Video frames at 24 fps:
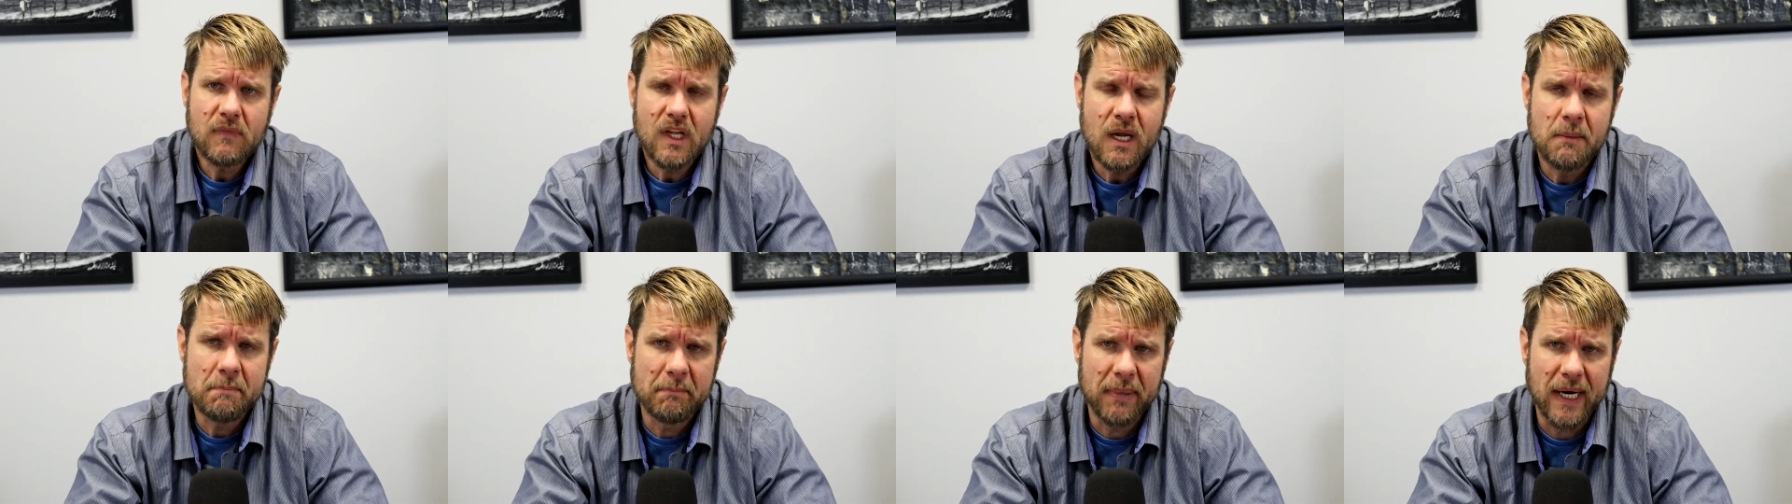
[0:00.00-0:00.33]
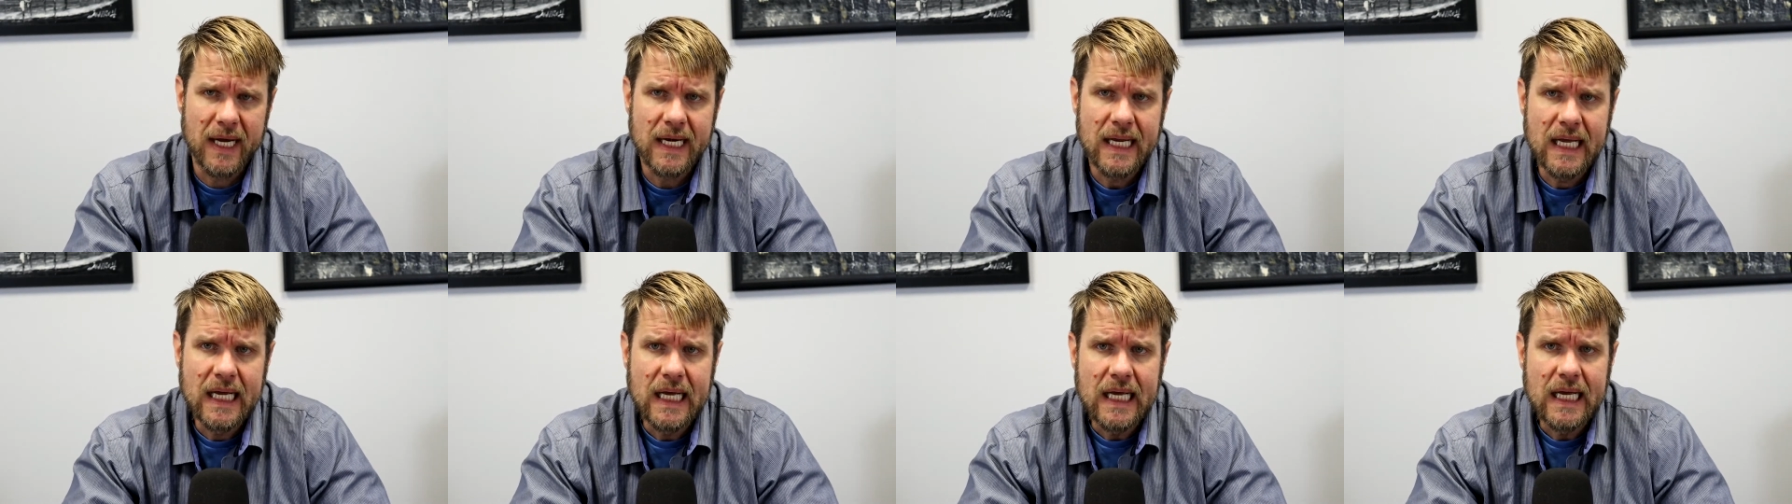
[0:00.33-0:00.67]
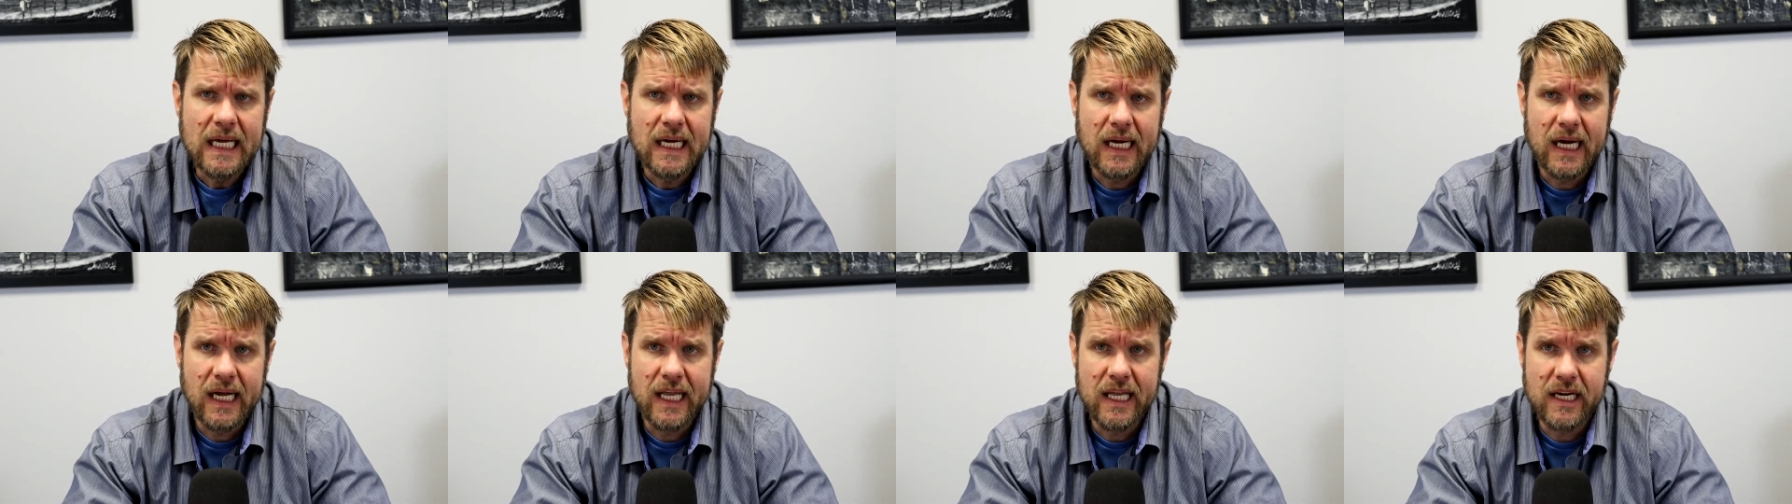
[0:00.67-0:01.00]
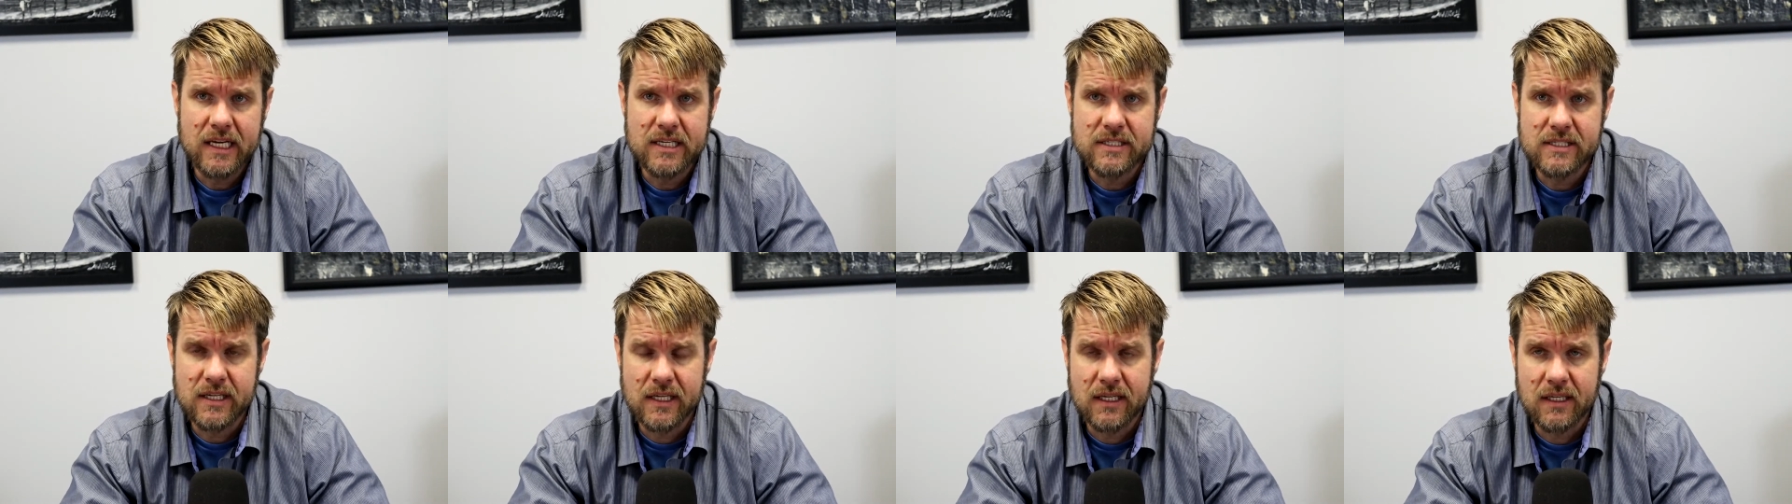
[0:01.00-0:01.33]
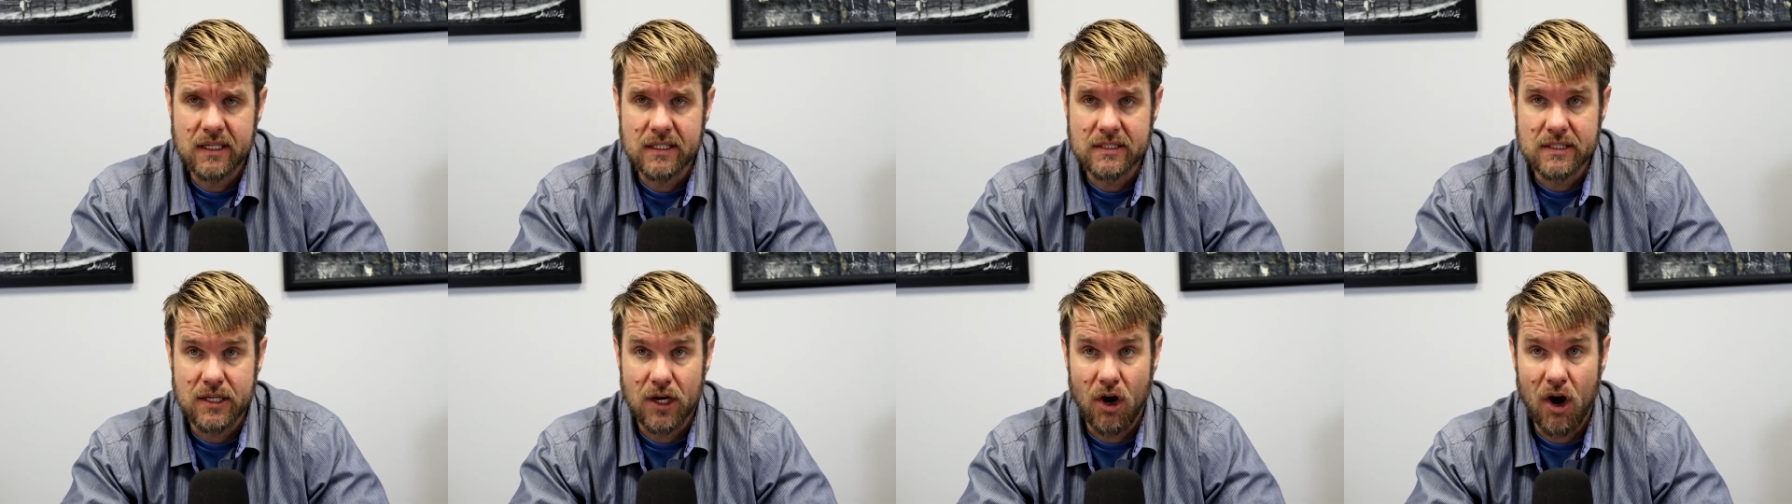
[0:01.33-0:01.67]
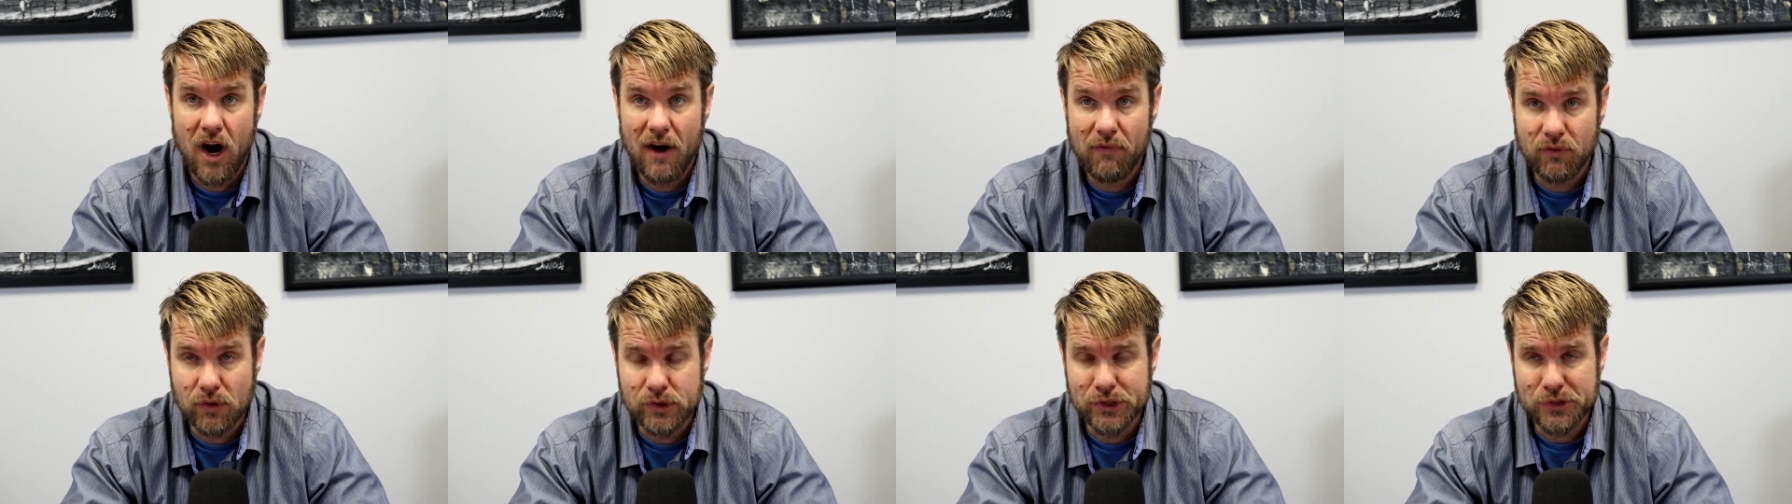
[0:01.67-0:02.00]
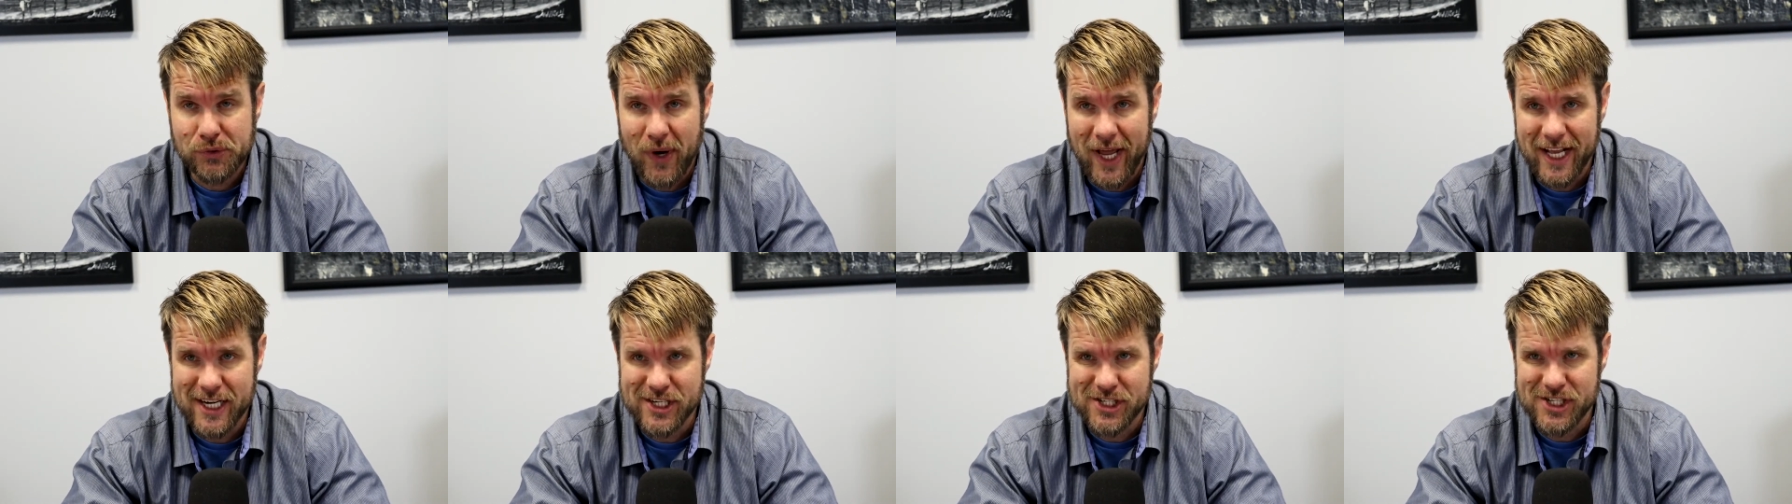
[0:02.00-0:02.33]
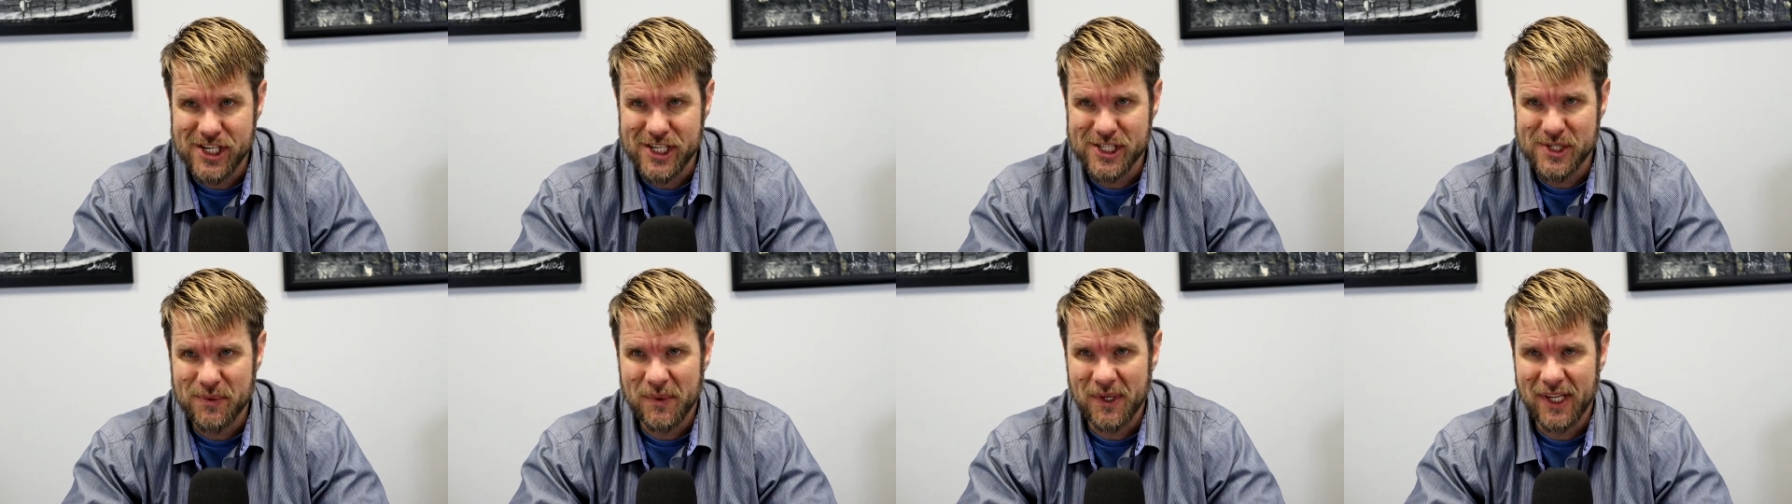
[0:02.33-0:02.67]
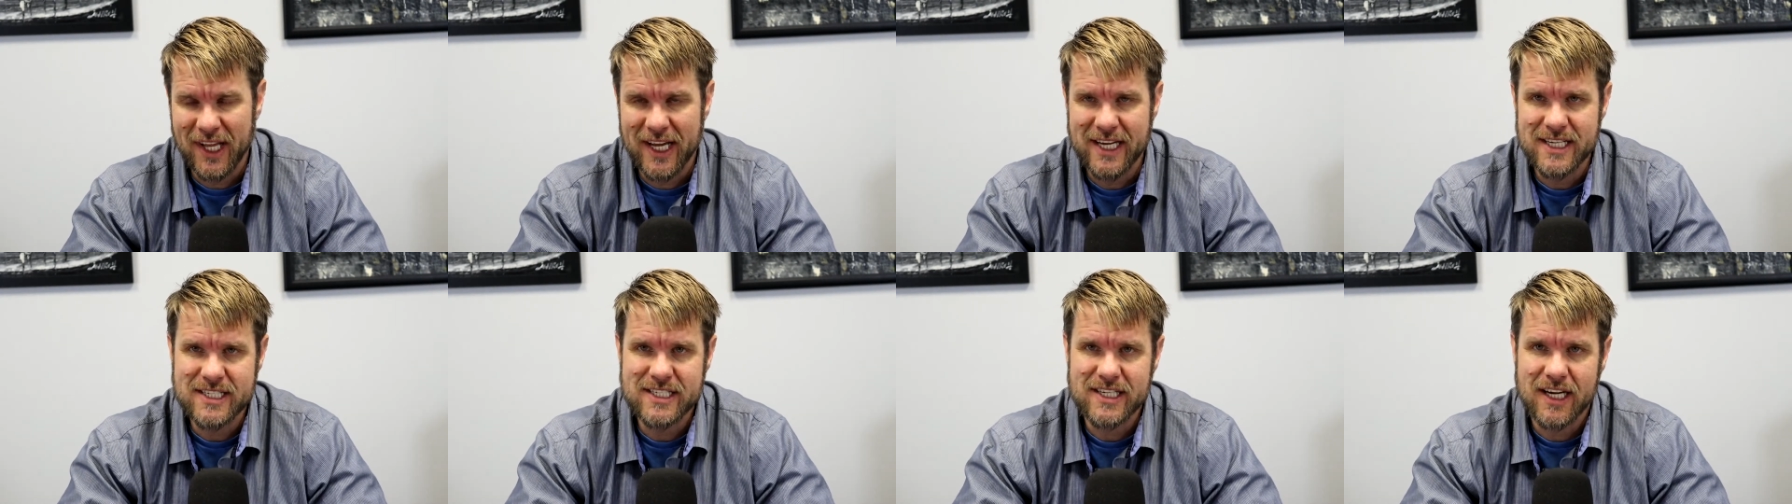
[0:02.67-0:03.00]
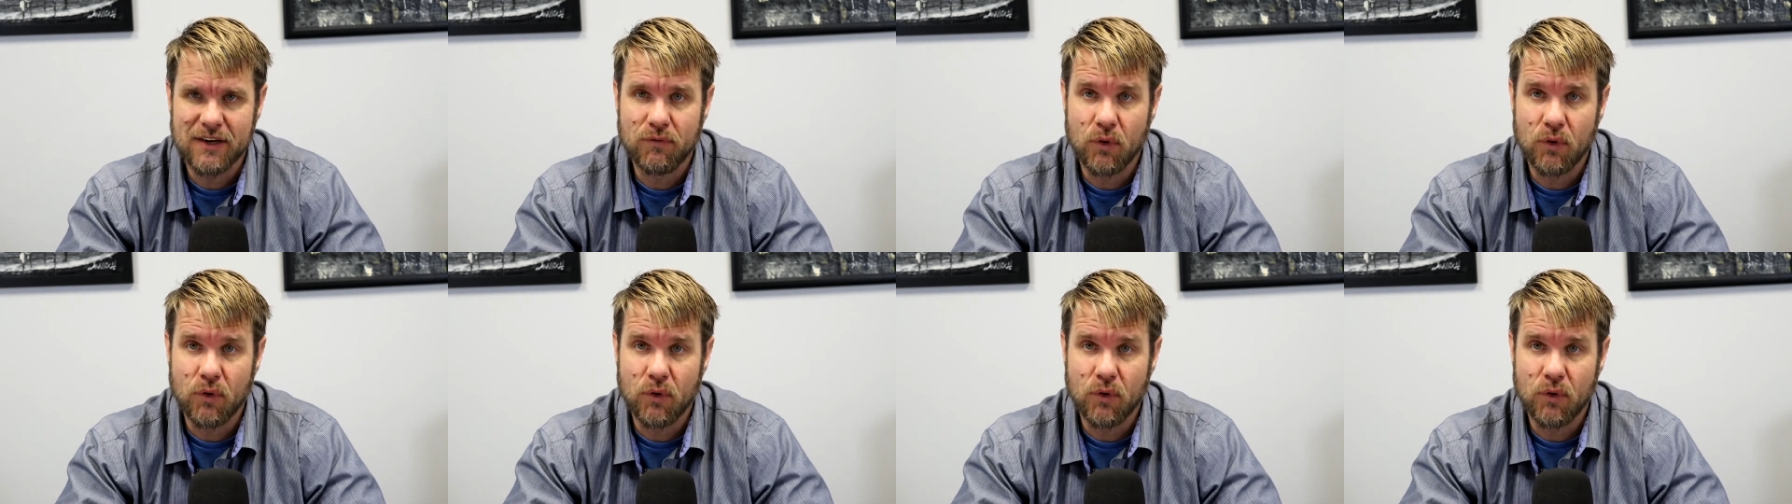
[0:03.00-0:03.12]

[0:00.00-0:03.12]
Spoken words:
But it is an awful strategy as it relates